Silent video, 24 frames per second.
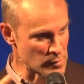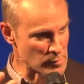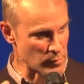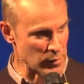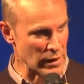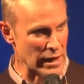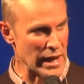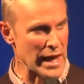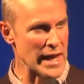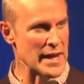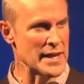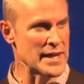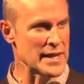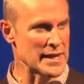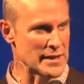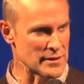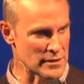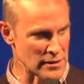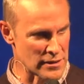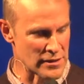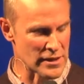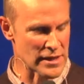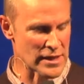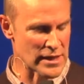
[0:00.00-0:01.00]
planning and
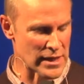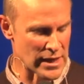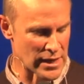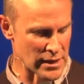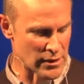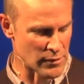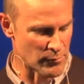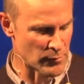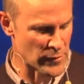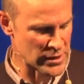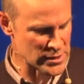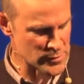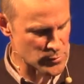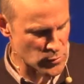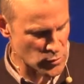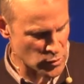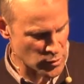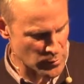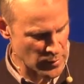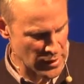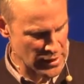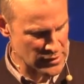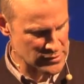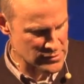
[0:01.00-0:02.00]
thinking much more
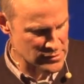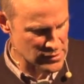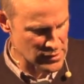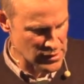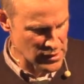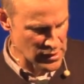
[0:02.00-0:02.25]
about